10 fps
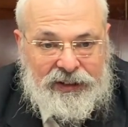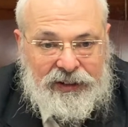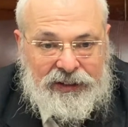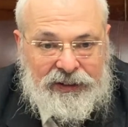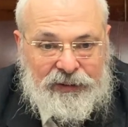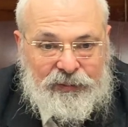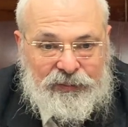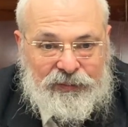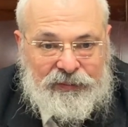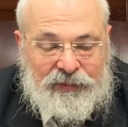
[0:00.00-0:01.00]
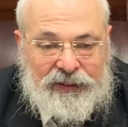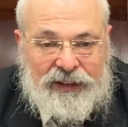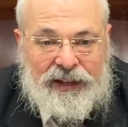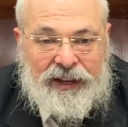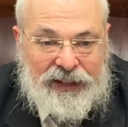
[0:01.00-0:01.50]
and
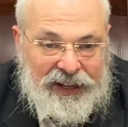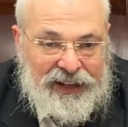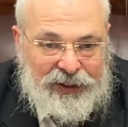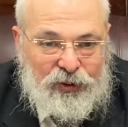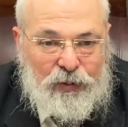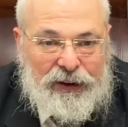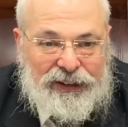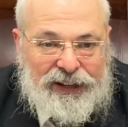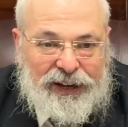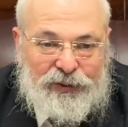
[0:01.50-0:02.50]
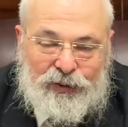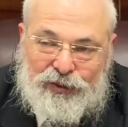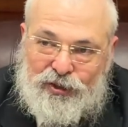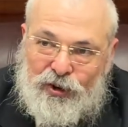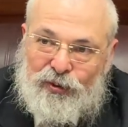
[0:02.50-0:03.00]
I can talk about it later. I can also
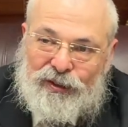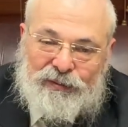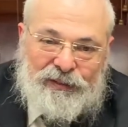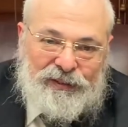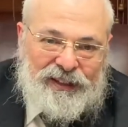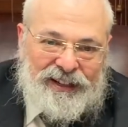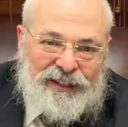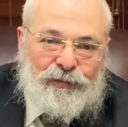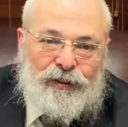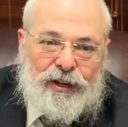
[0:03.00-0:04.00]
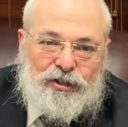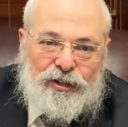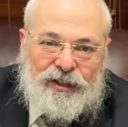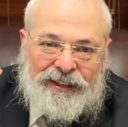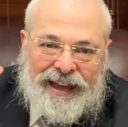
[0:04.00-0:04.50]
show you at a different lecture
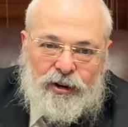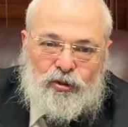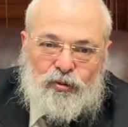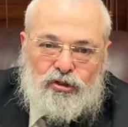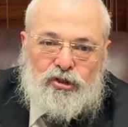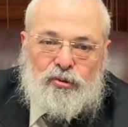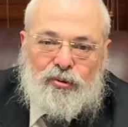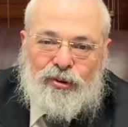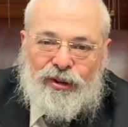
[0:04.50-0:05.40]
the actual shoe